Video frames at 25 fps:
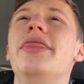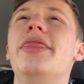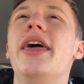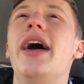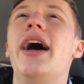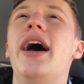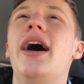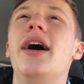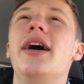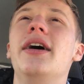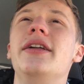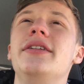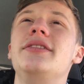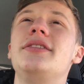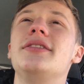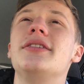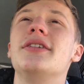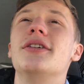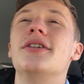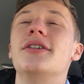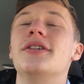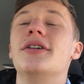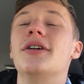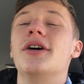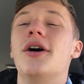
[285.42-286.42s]
that
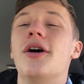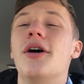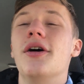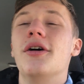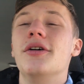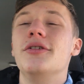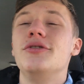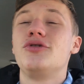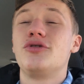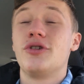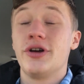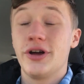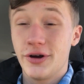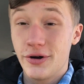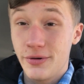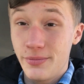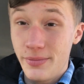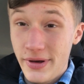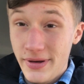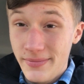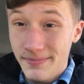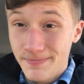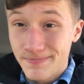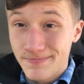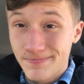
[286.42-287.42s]
triggered
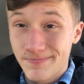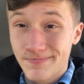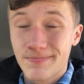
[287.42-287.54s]
me